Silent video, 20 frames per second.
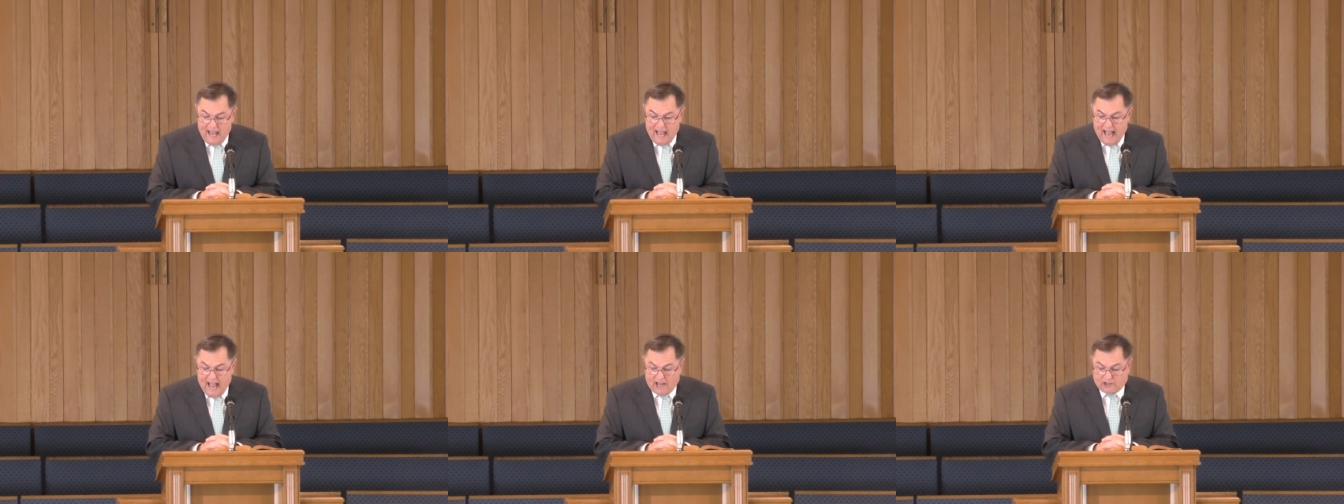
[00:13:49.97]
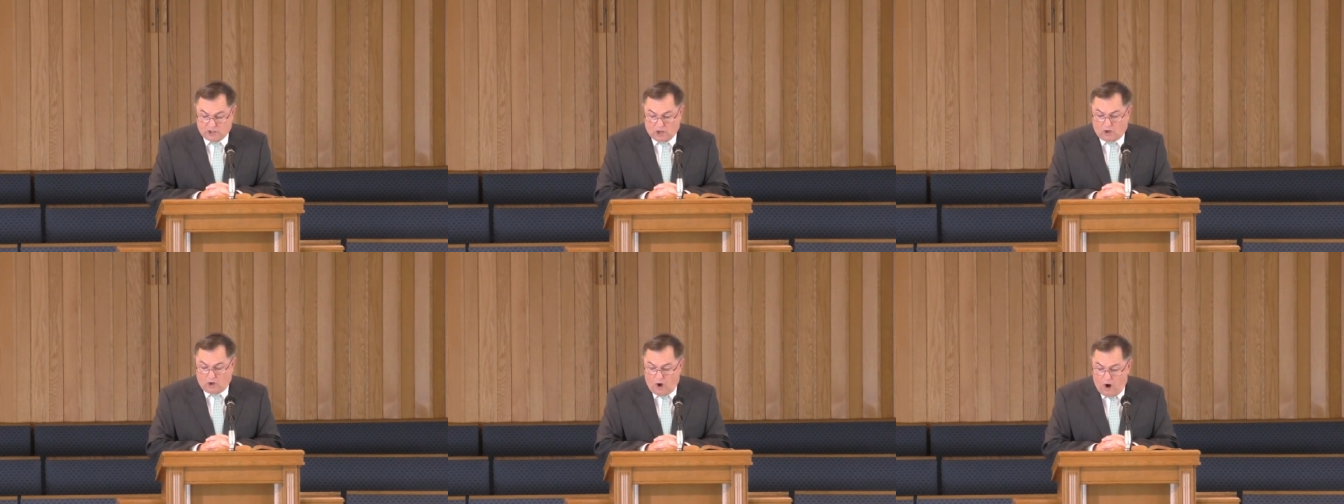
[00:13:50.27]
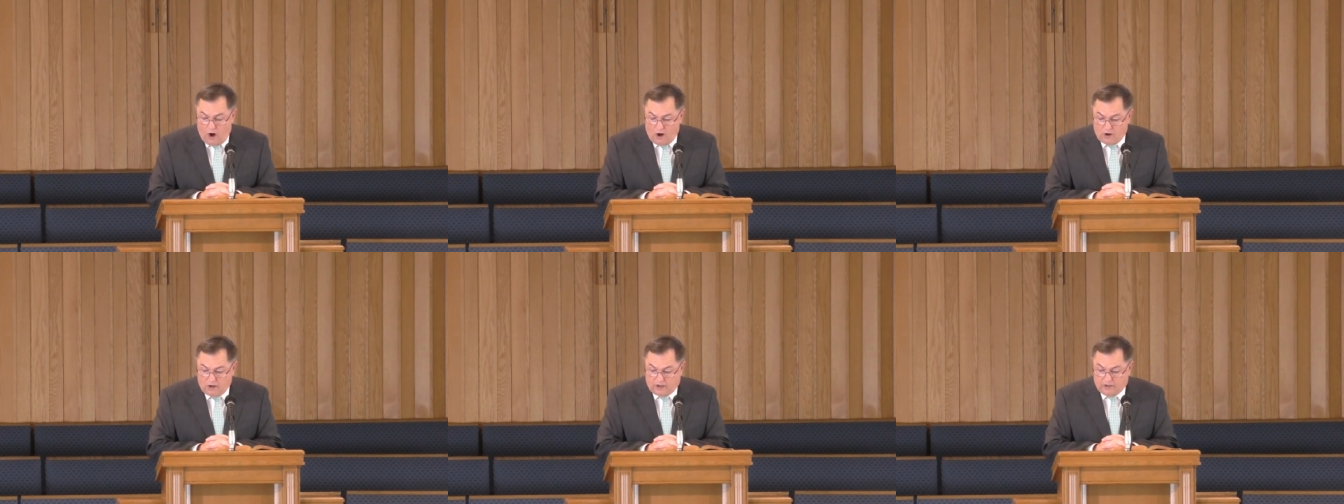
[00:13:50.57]
as a
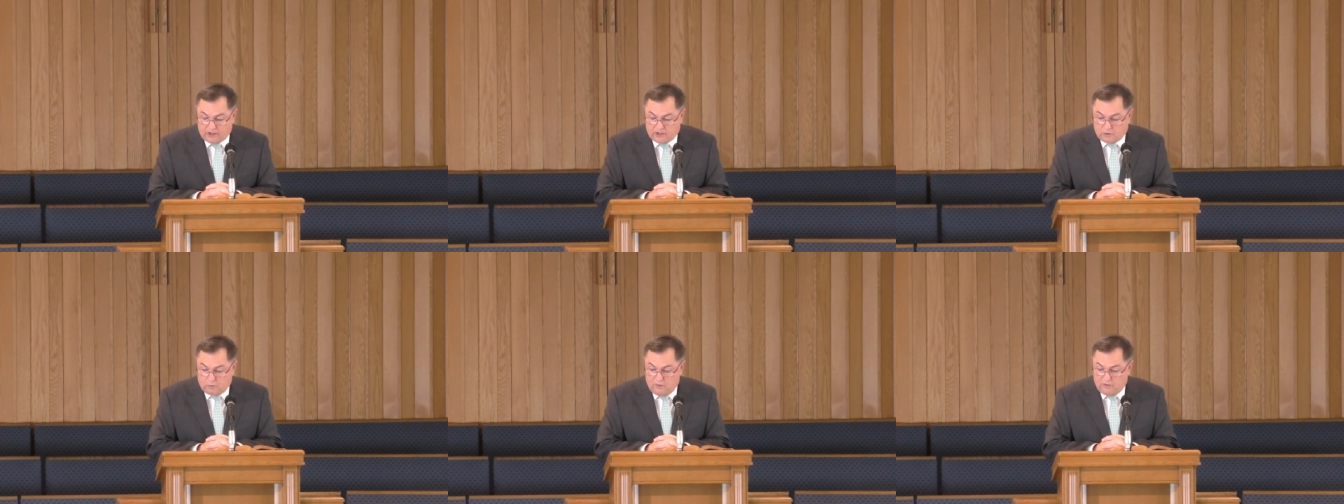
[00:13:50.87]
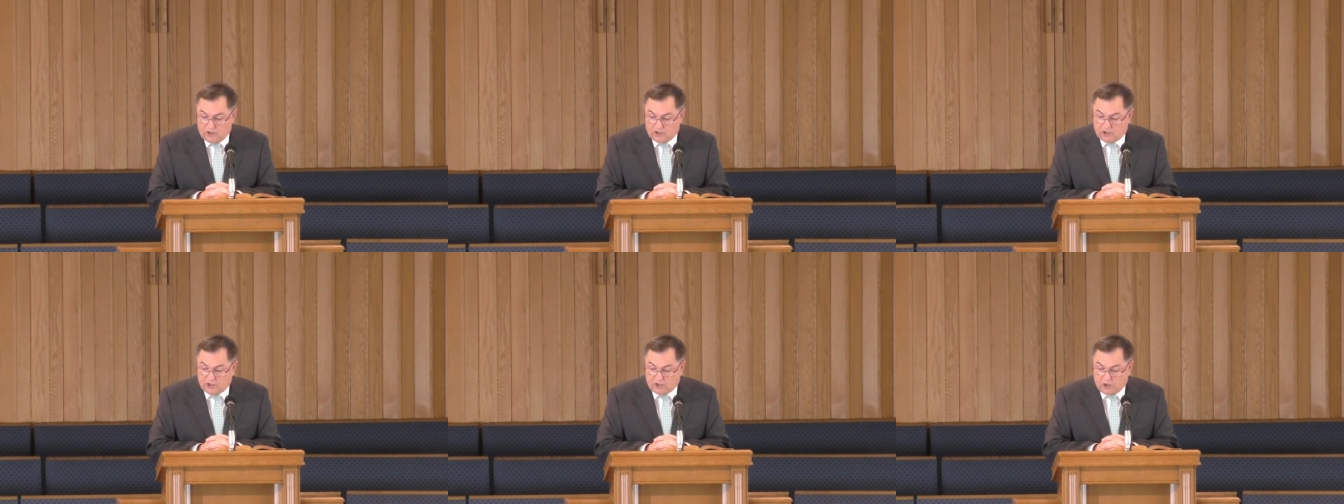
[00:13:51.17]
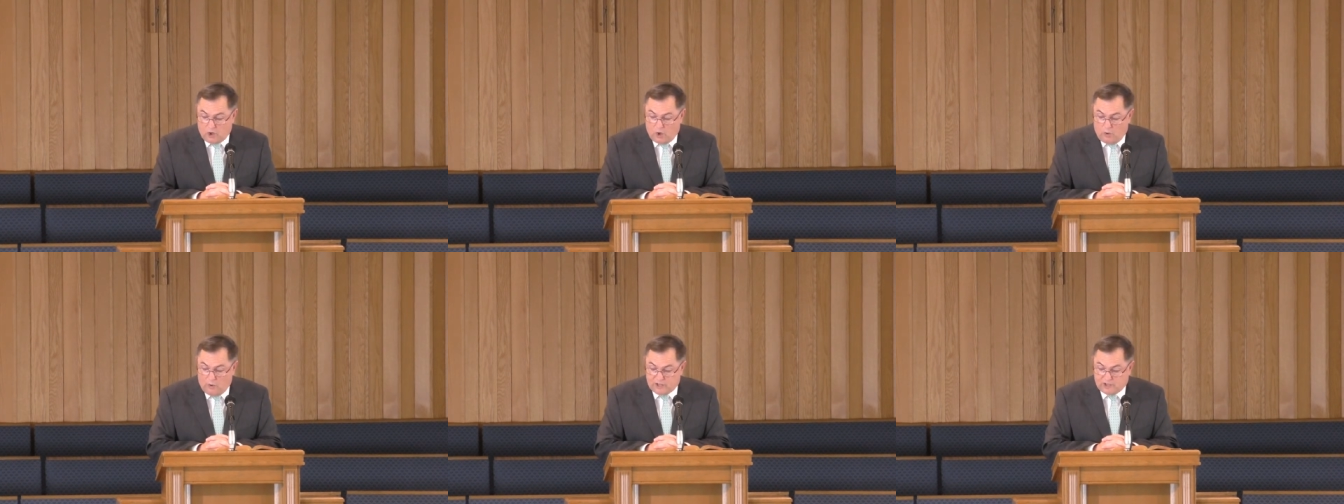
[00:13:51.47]
carcass when the
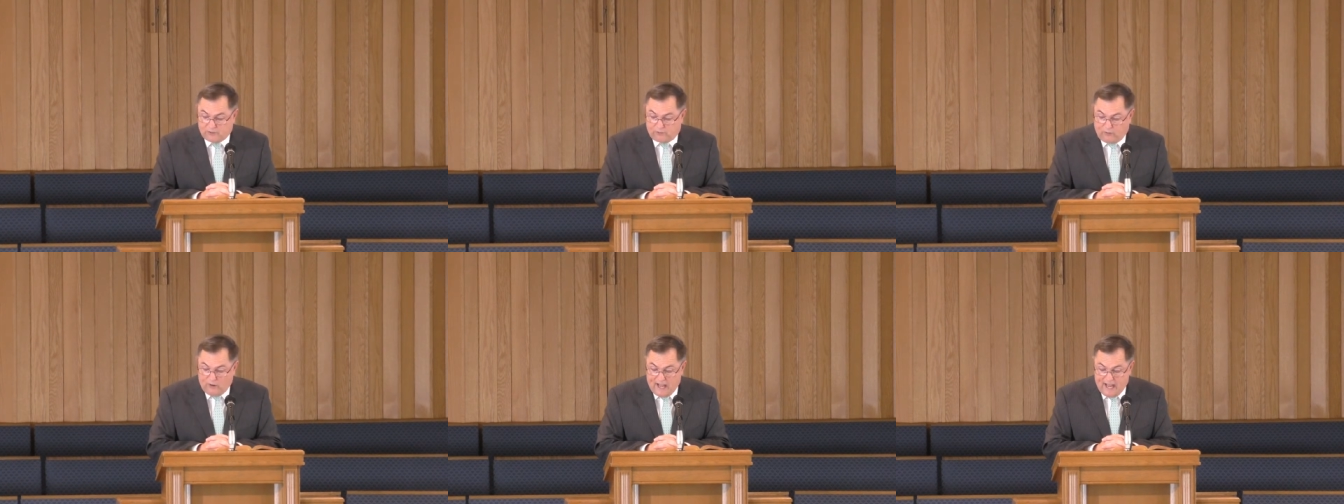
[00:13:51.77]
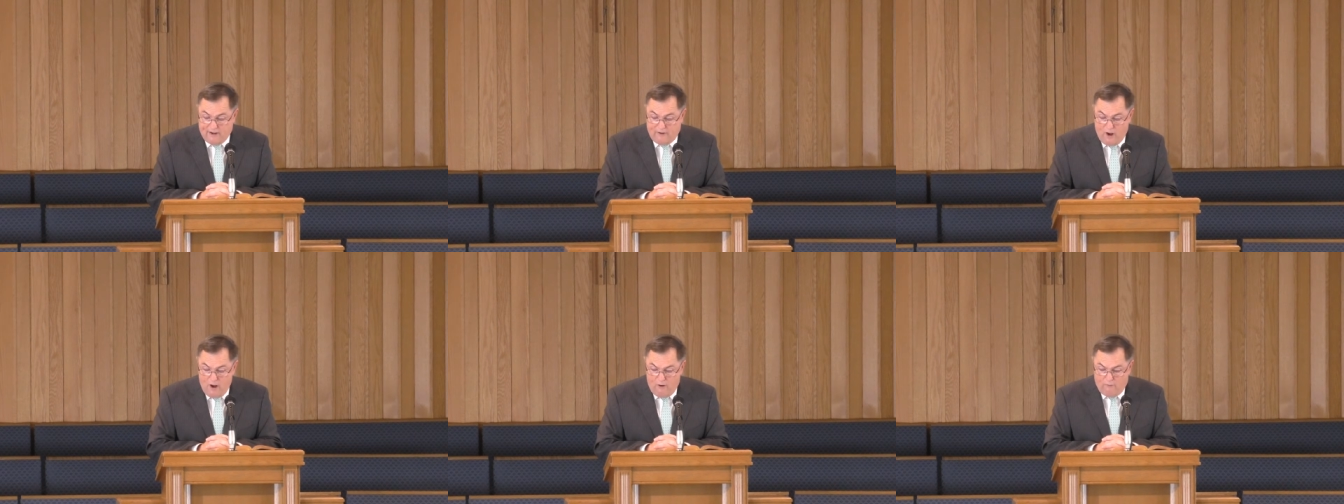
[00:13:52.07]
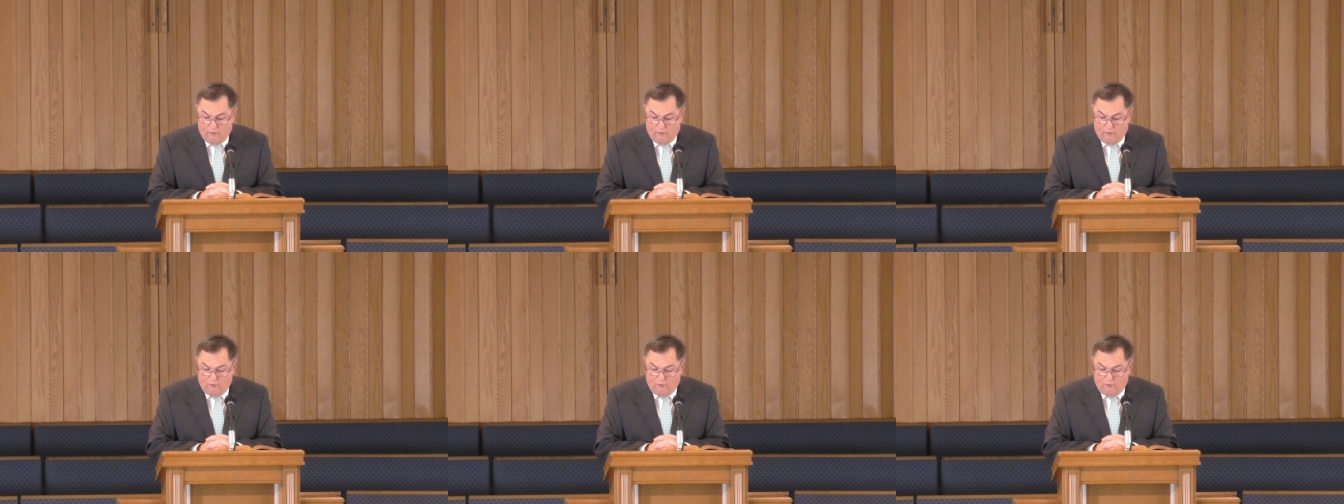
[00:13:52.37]
soul is fled